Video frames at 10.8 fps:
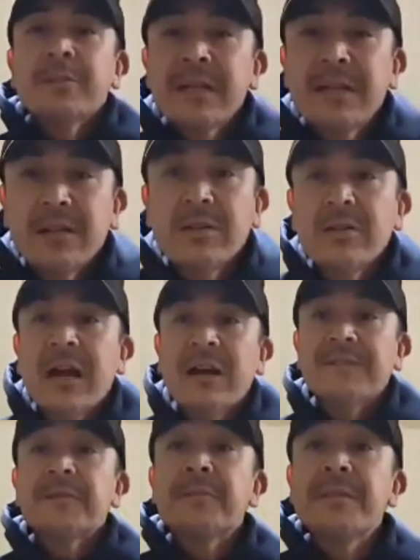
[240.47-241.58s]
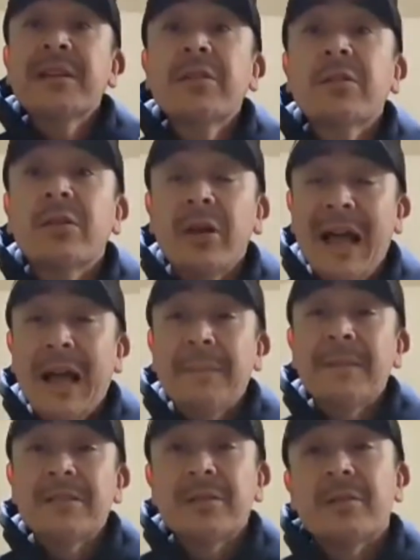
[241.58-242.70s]
miracle after miracle
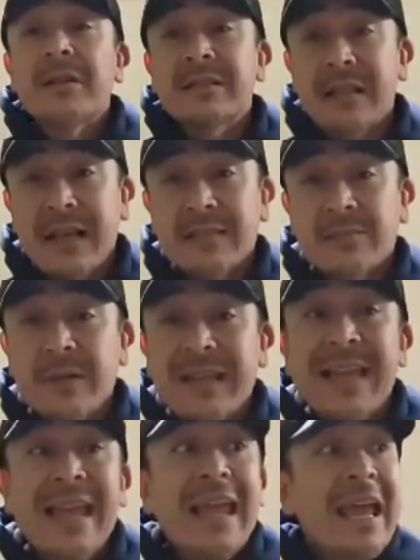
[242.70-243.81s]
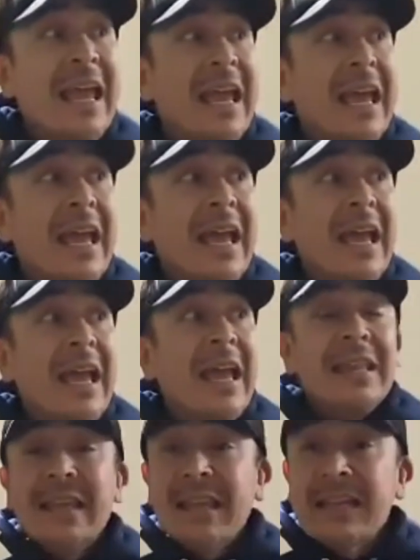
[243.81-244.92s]
happened to us last week.
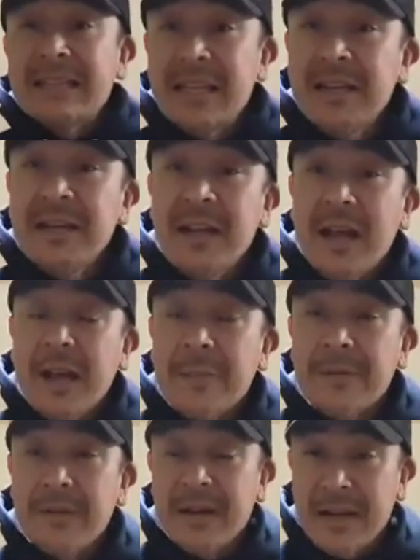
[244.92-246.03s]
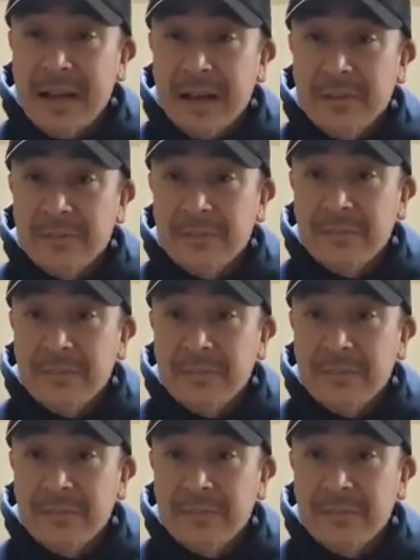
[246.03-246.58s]
And they continue to happen right now.